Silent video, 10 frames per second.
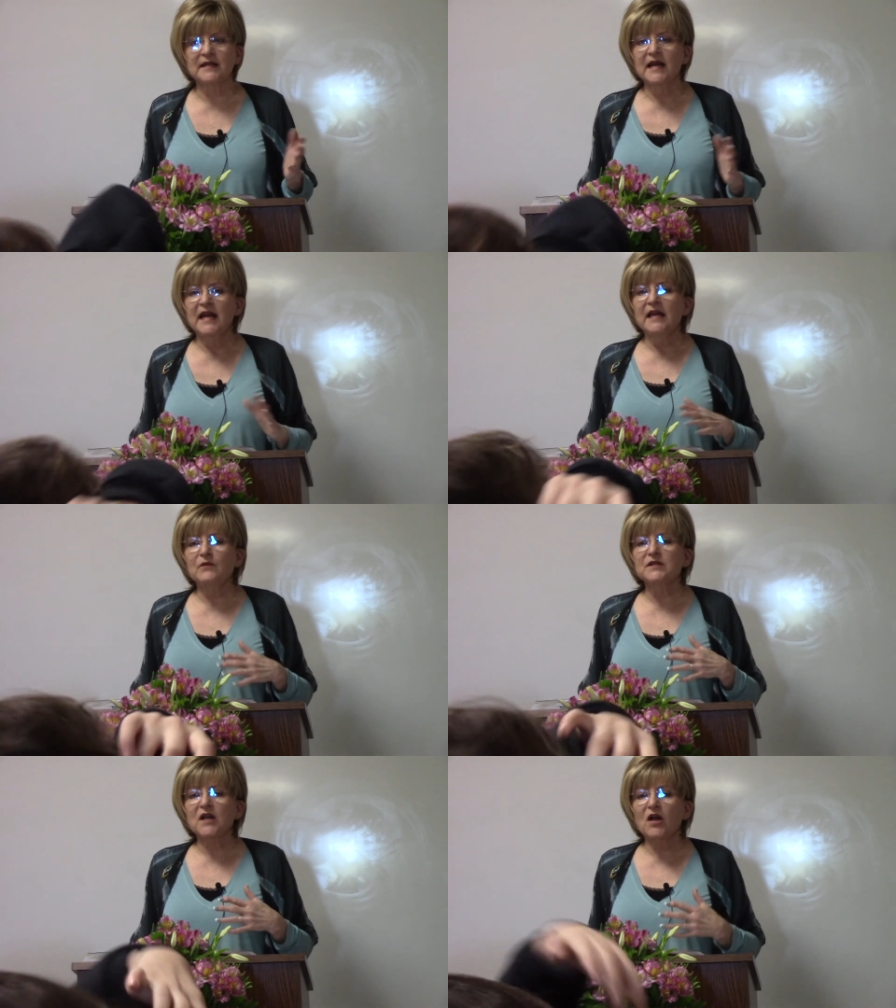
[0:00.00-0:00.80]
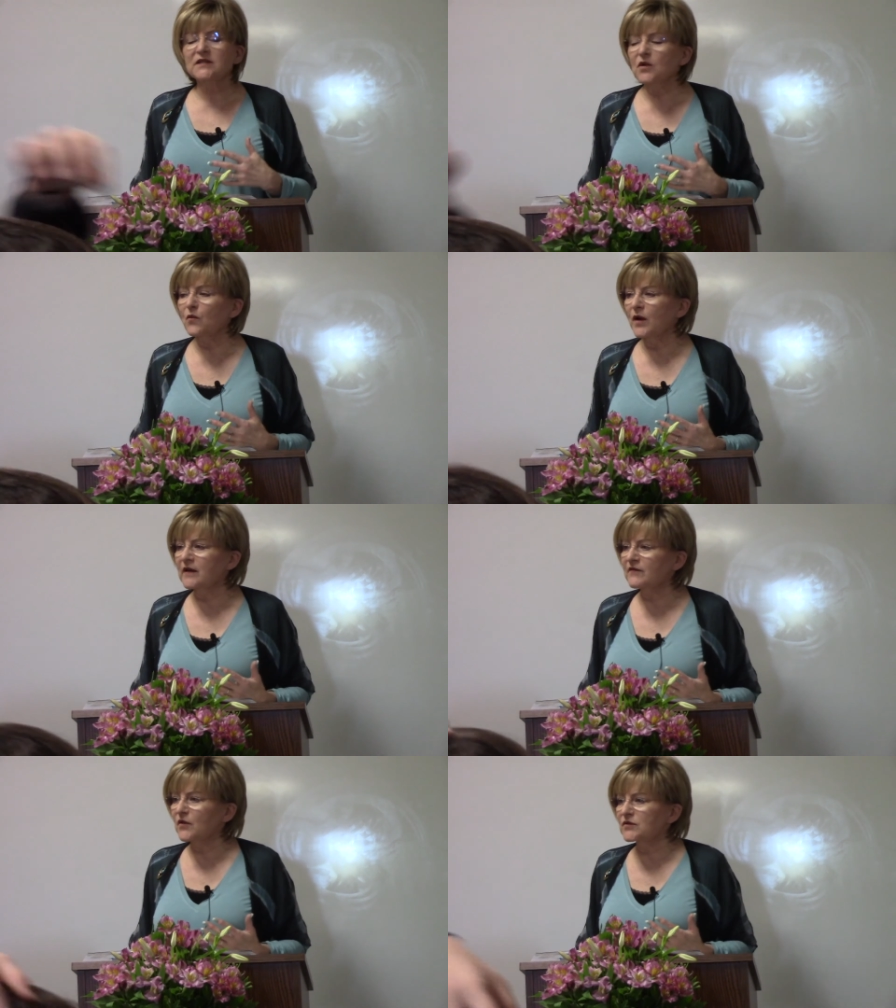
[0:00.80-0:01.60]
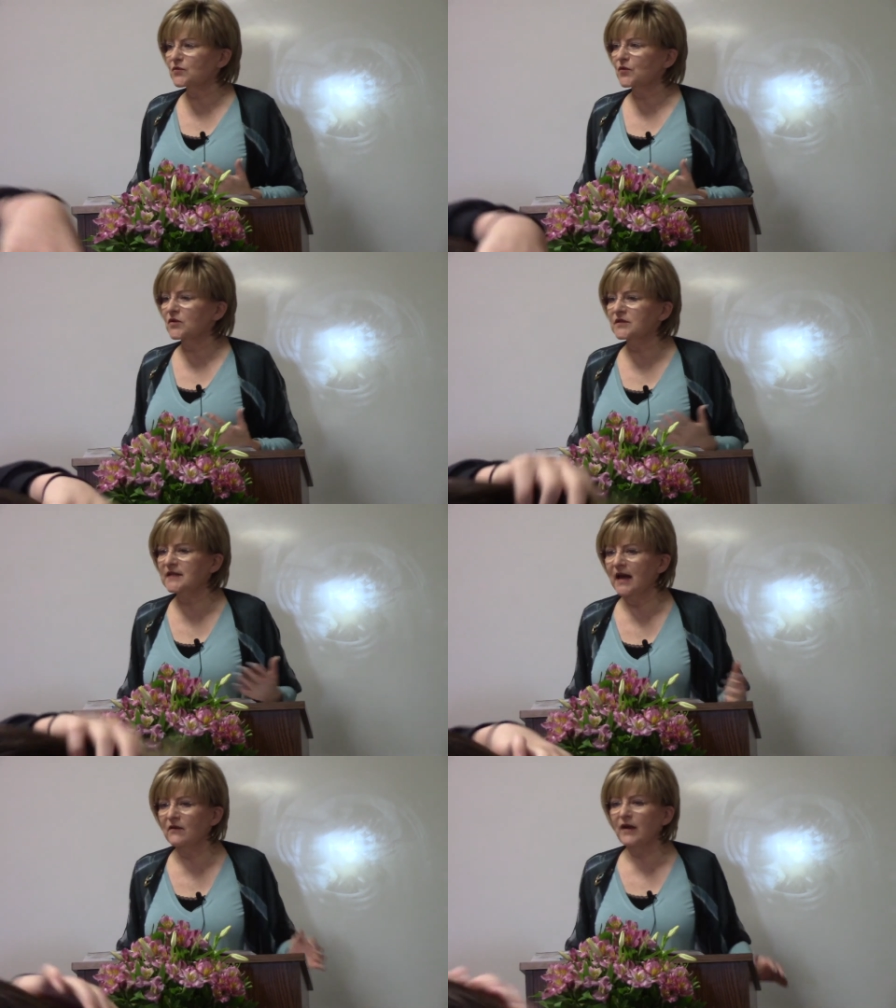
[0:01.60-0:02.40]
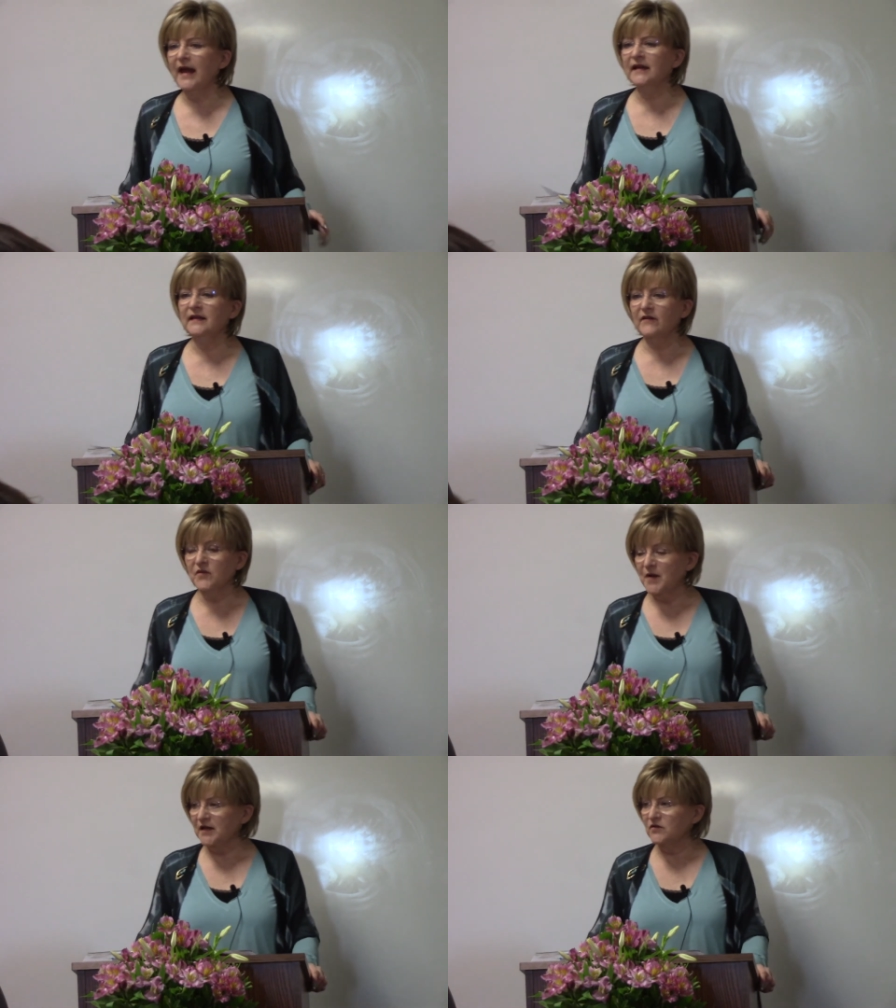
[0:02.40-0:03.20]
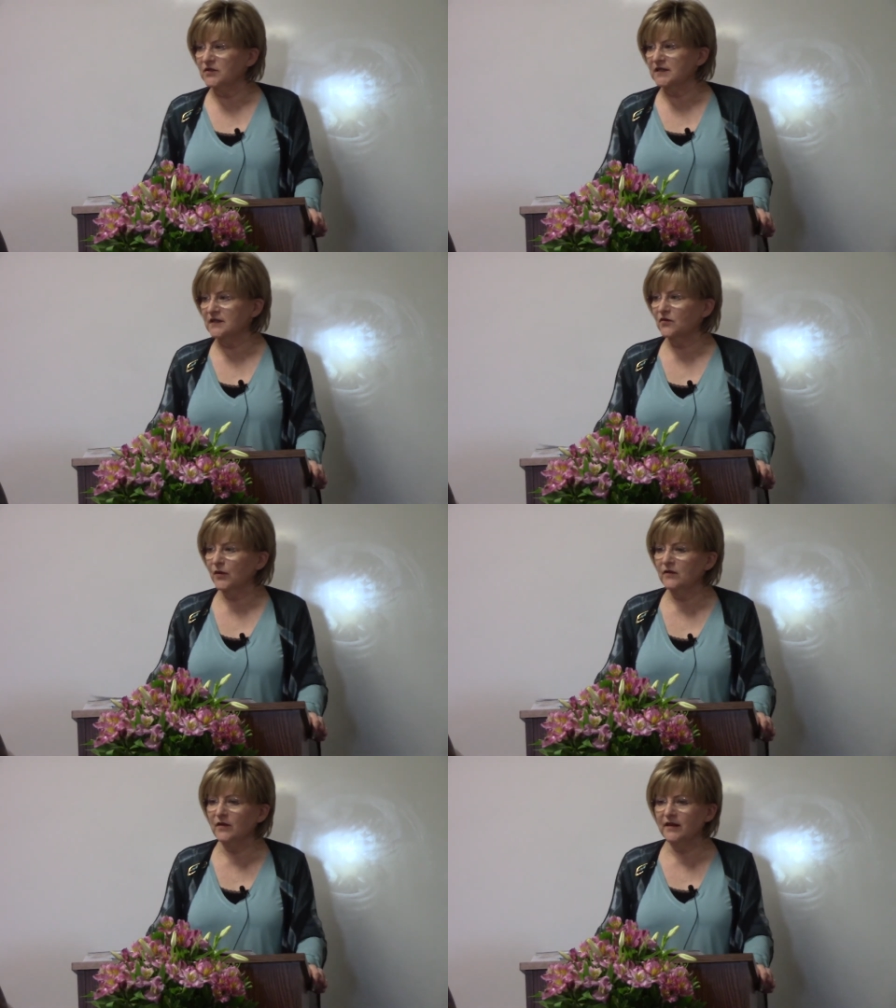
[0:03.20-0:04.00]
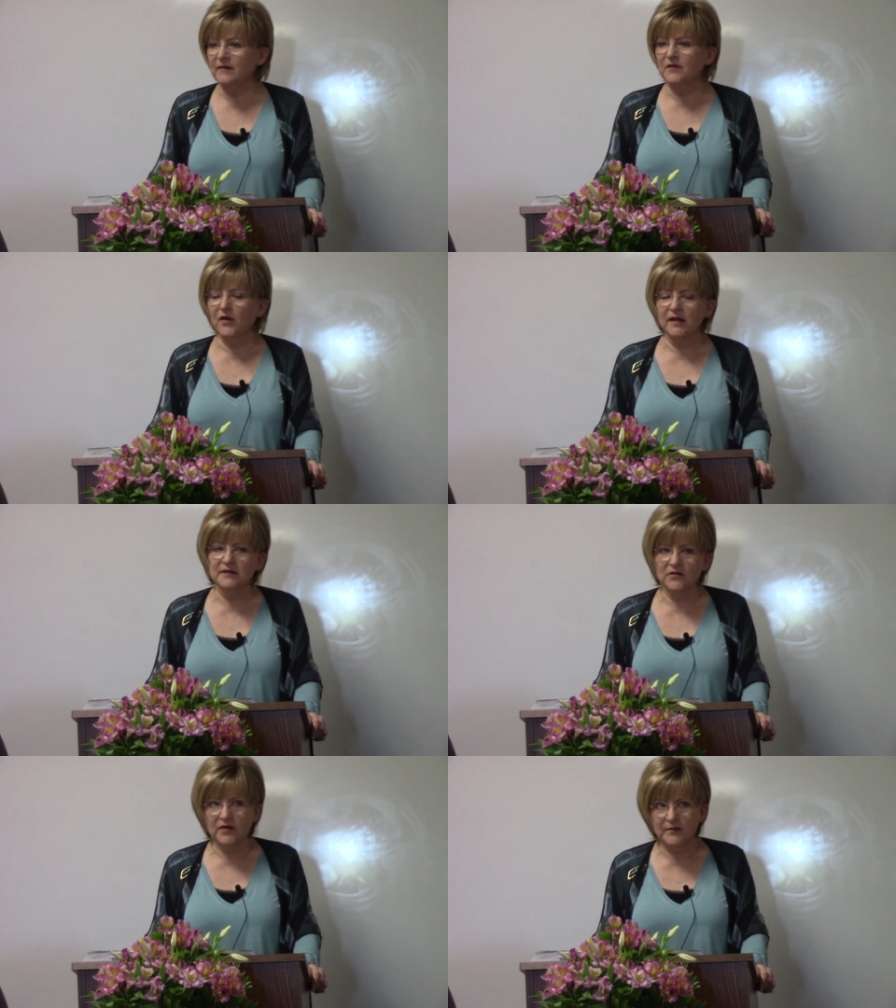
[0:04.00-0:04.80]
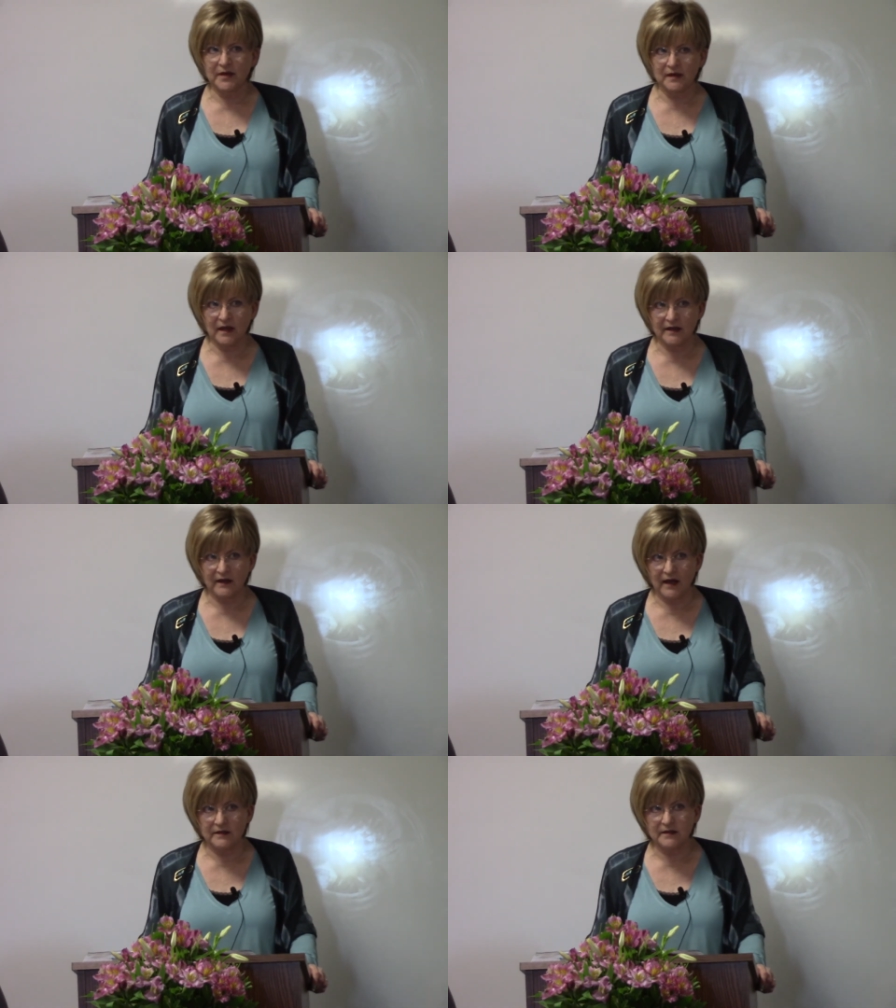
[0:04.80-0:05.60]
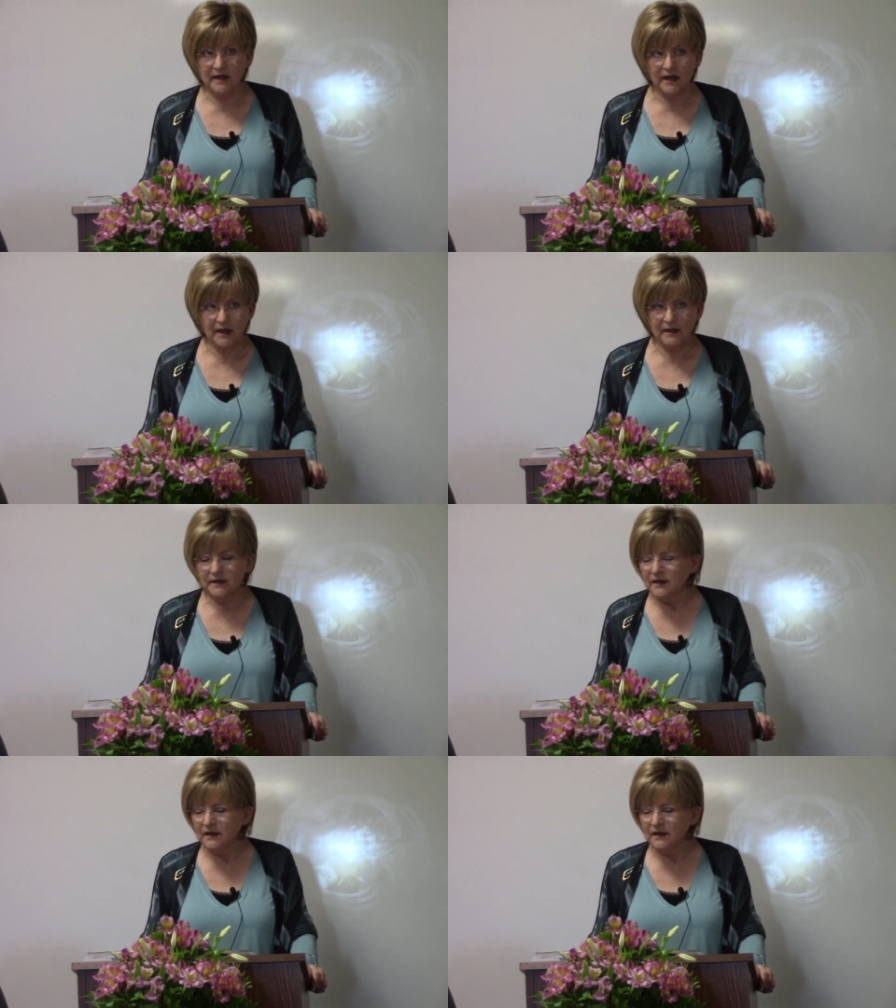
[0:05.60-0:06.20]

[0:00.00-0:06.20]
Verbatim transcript: He was also one of those rulers that hated everybody who disagreed with him. You guys know anybody like that today?